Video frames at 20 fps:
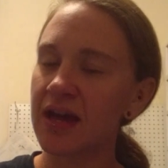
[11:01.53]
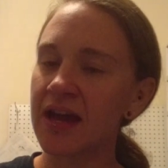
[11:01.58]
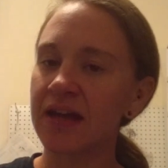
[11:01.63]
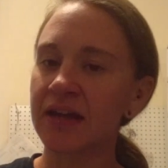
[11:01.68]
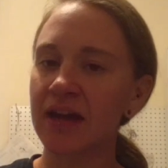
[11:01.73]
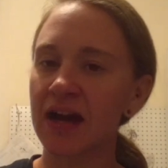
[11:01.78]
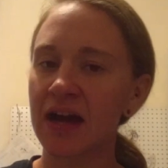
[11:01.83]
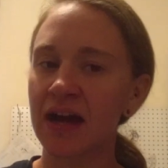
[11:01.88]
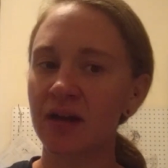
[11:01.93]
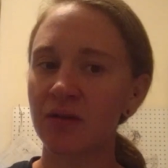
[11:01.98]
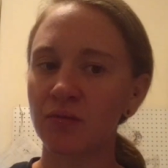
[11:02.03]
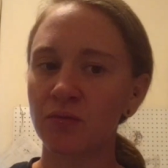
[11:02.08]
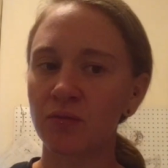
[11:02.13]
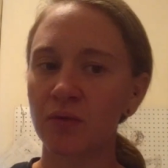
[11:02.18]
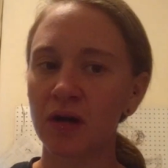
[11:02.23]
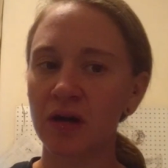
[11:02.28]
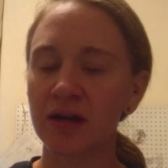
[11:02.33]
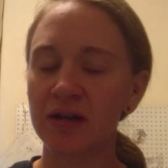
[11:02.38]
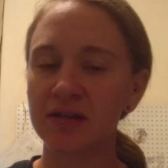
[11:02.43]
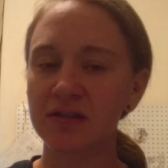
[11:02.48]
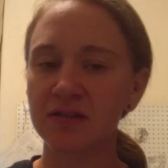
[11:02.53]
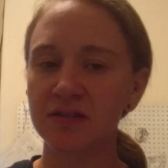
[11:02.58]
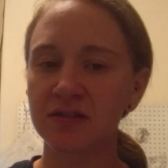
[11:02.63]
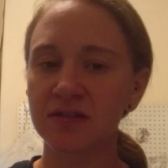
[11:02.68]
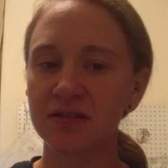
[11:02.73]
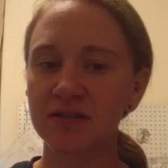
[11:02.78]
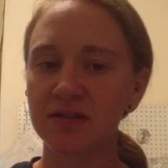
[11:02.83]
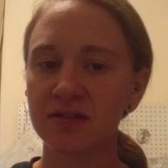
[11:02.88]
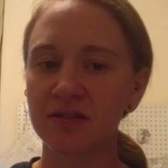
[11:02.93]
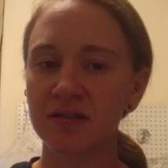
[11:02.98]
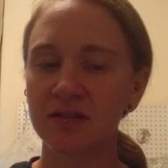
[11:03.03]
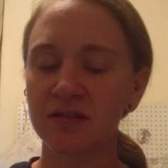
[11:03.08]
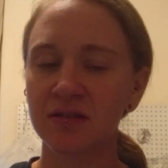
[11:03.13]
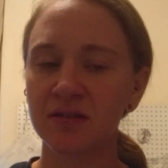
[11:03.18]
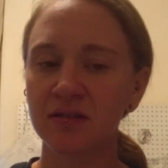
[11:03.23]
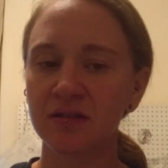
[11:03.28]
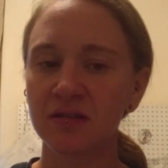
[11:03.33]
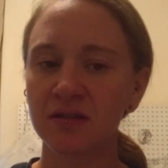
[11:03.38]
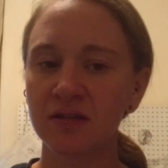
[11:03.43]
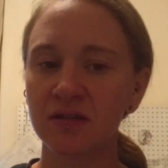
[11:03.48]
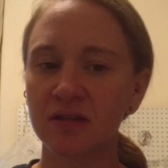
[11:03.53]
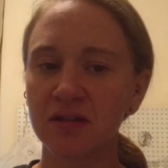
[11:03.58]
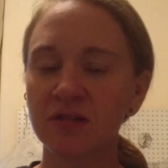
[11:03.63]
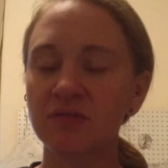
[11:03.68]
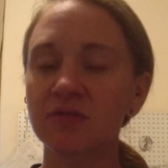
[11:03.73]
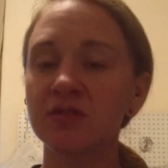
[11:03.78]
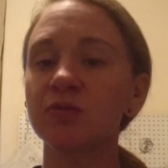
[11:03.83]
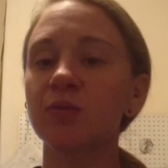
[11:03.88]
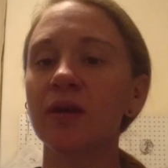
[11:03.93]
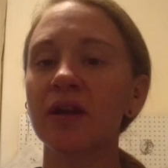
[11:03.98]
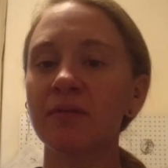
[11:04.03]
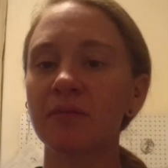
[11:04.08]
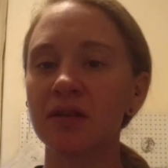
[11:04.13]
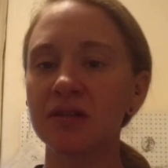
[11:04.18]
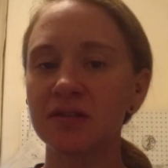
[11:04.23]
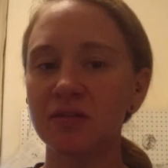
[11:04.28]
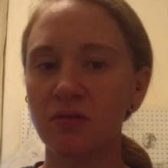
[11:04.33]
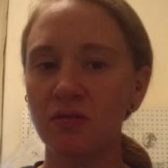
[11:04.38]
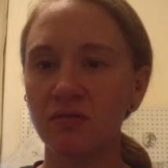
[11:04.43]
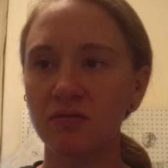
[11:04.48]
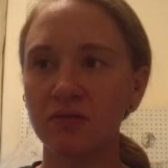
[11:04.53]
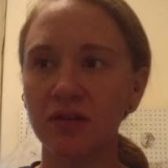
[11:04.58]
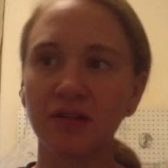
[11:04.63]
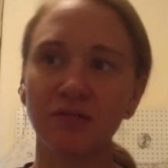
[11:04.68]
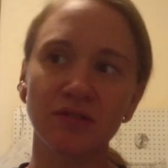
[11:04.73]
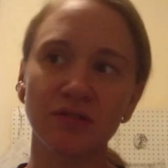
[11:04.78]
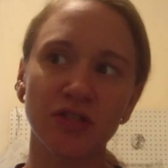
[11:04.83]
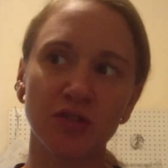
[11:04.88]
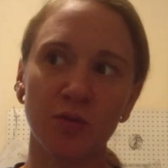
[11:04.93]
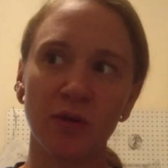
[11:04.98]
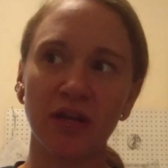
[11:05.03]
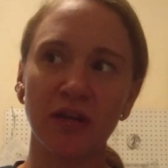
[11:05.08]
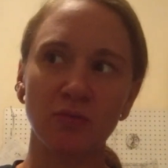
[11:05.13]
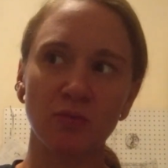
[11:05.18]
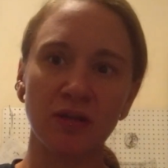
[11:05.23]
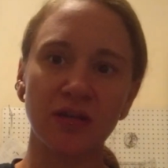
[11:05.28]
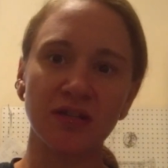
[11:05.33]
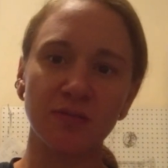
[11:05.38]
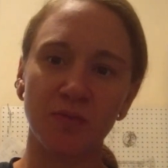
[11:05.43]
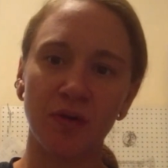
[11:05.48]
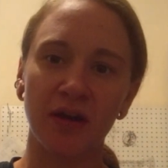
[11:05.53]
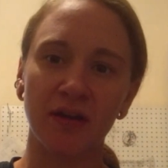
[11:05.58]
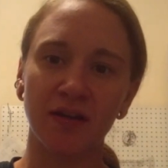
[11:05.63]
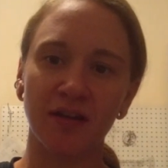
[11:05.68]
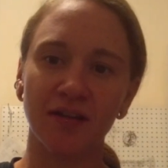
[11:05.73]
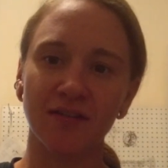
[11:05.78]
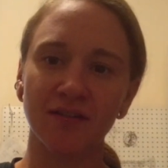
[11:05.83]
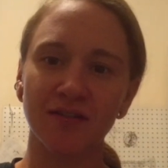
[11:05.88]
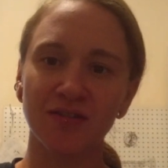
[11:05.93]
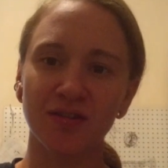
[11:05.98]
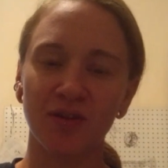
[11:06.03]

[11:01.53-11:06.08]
and I was, he was twenty months old and I was twenty weeks pregnant.